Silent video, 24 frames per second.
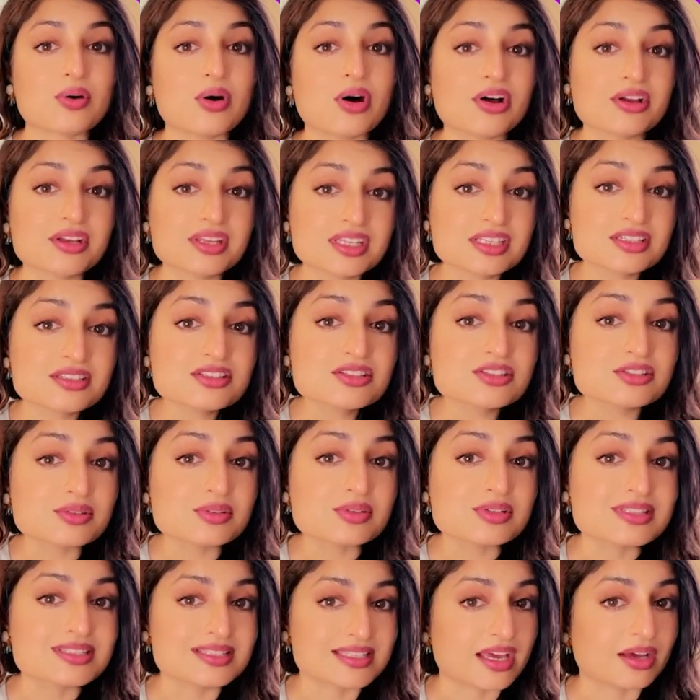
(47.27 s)
So all you need to
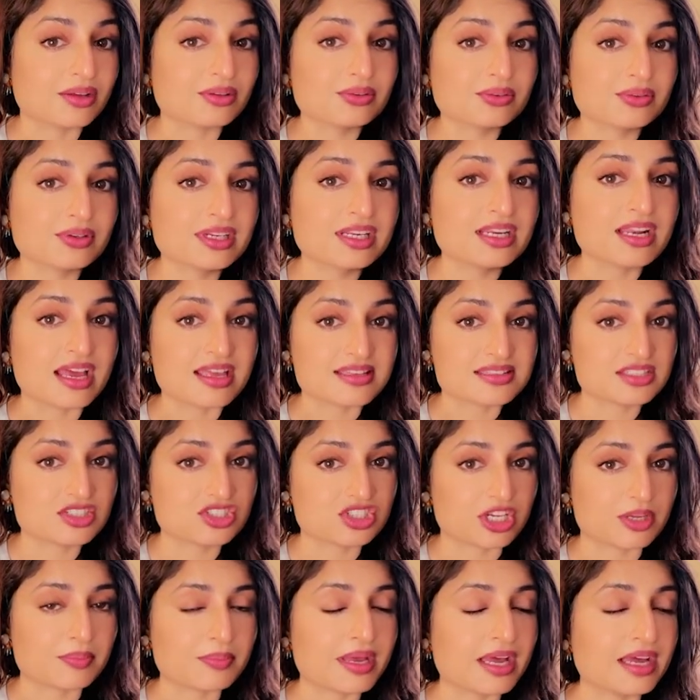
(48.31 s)
do is download it
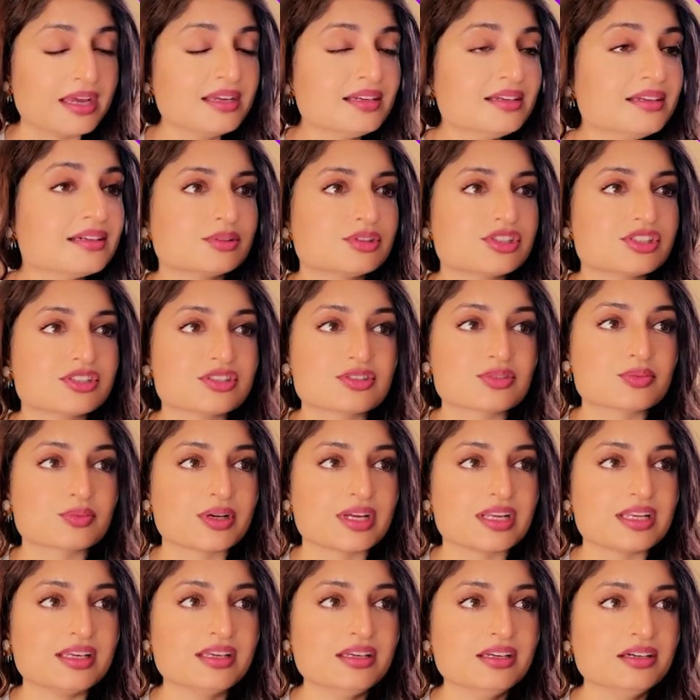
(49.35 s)
as a JPEG, which
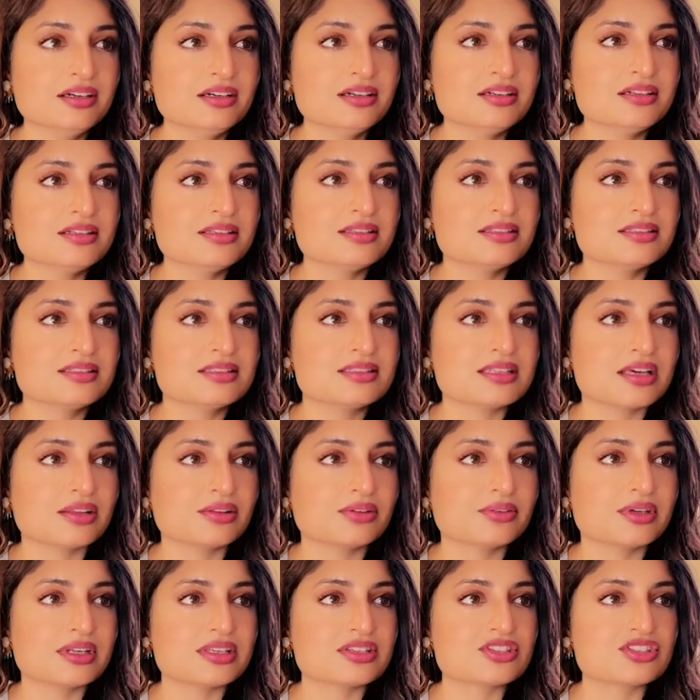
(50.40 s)
is right here,
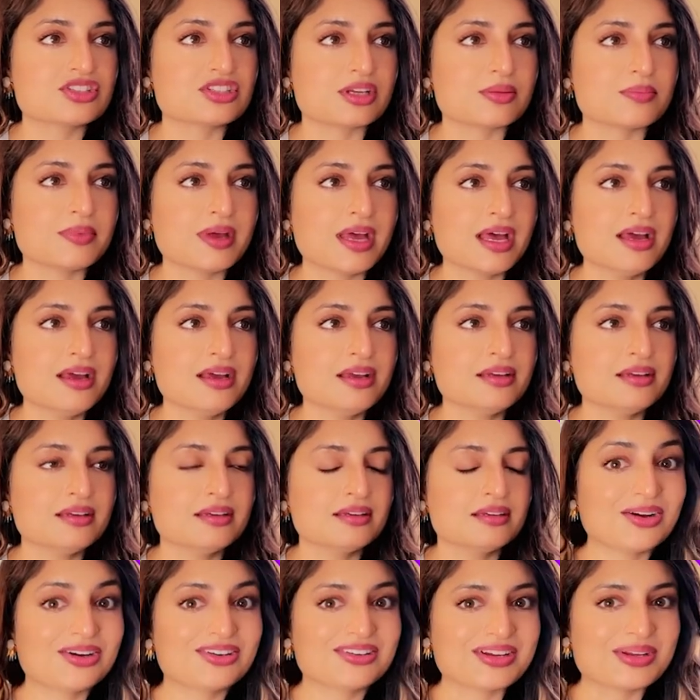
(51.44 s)
download as
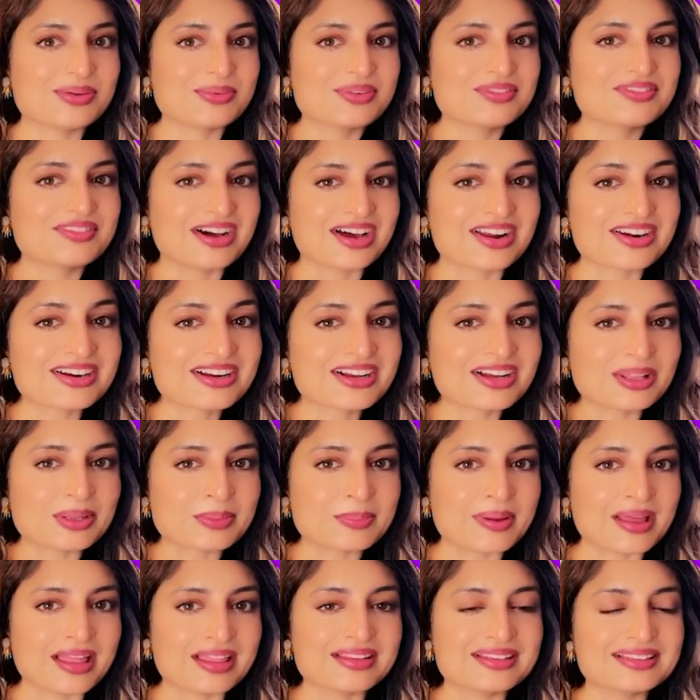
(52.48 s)
JPEG. All right, we've got our
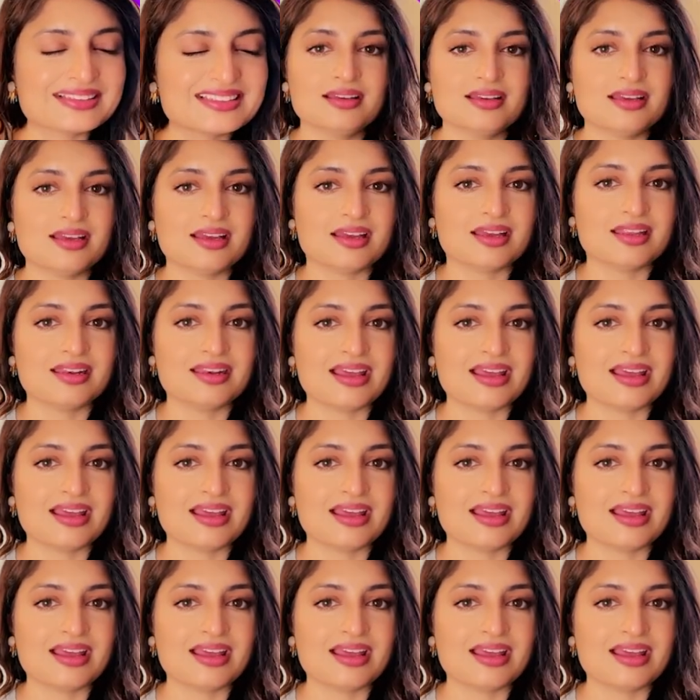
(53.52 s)
color palette.